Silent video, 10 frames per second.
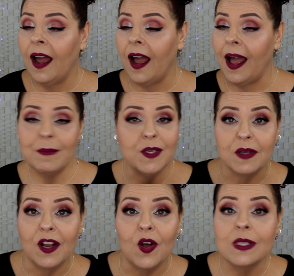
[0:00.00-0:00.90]
I'm
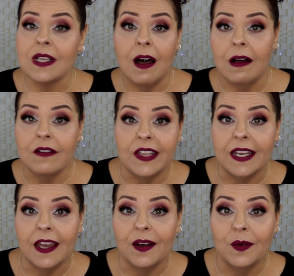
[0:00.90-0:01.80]
doing an Ulta haul
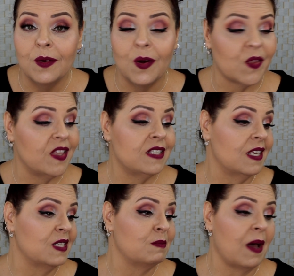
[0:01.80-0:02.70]
video. Or this
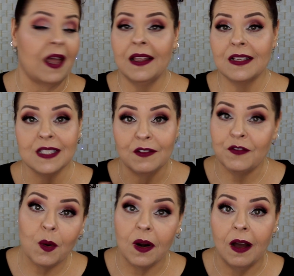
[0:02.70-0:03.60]
is my
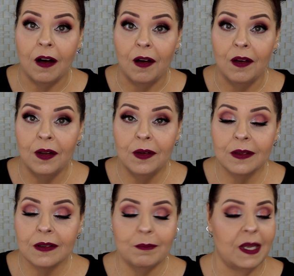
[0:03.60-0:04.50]
Sephora haul,
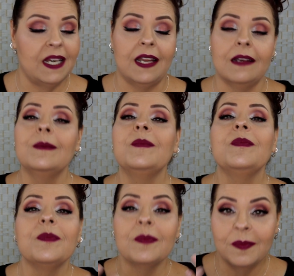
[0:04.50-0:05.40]
meaning
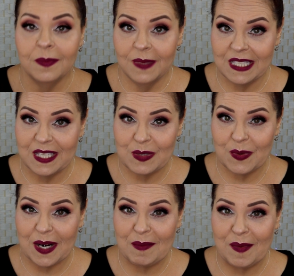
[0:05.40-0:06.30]
this is
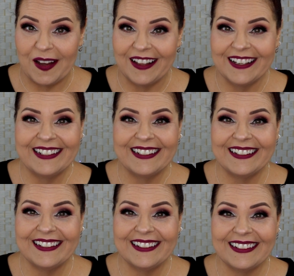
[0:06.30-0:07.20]
what I bought.
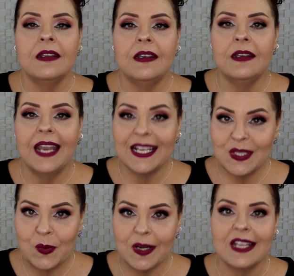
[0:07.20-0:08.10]

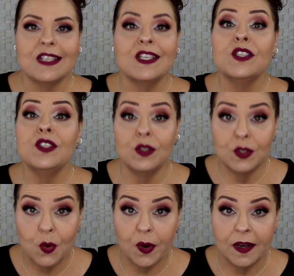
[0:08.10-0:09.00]
Next word is
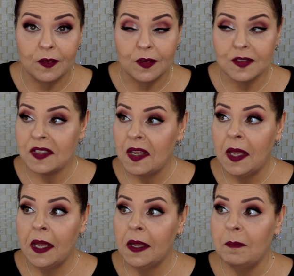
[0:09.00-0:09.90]
tutorials.
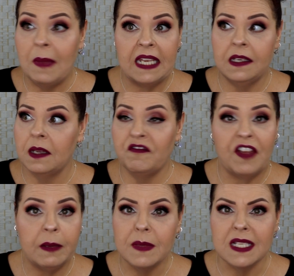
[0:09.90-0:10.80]
Made
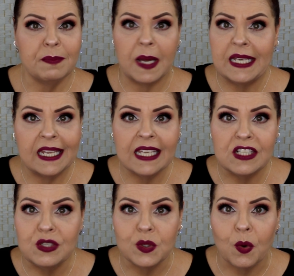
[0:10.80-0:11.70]
famous by
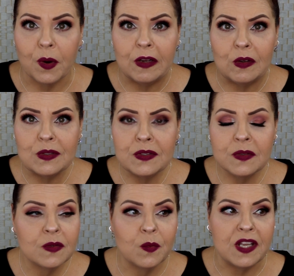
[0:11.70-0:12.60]
NikkieTutorials,
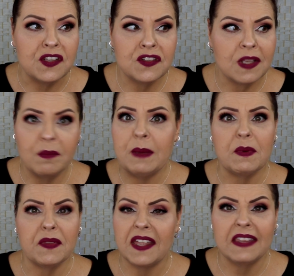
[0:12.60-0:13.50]
which some
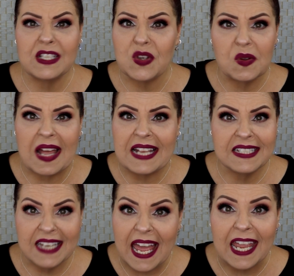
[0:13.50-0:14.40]
people think that's her
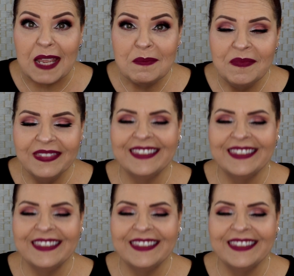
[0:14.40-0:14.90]
last name,